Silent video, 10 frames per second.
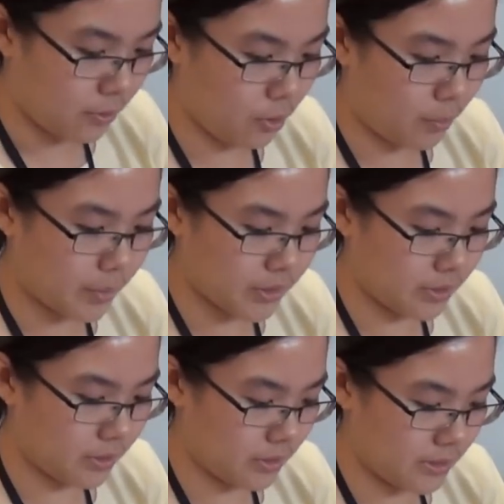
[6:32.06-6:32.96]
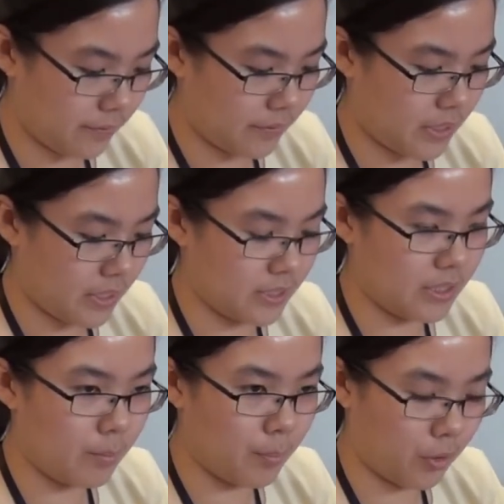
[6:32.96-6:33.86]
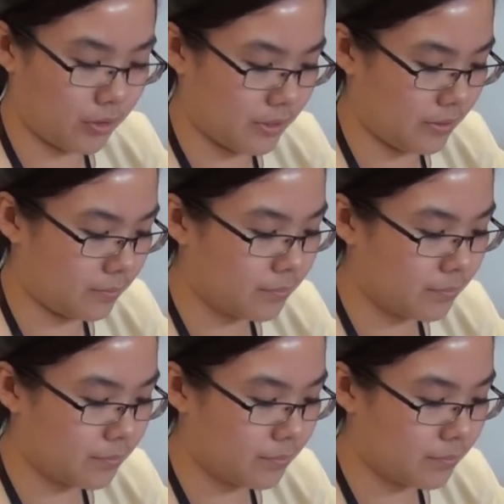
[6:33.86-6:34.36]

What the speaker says: your personal safety is important.